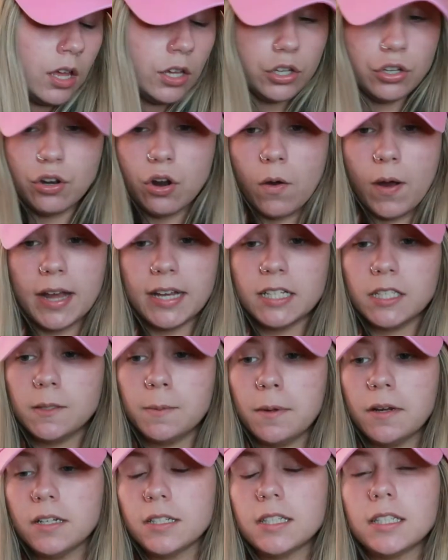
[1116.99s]
you know, I
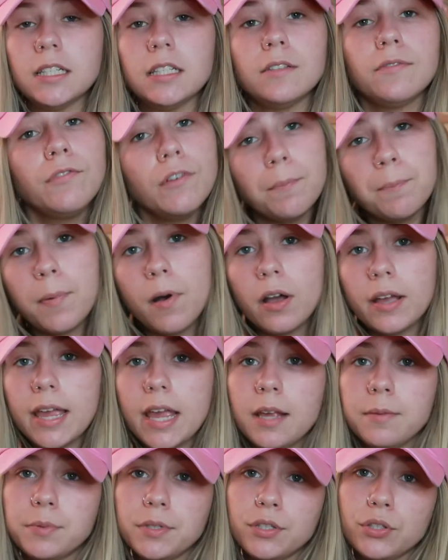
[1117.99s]
experienced these football
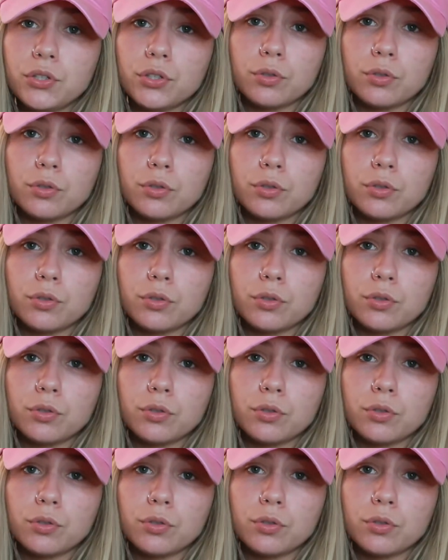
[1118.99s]
games and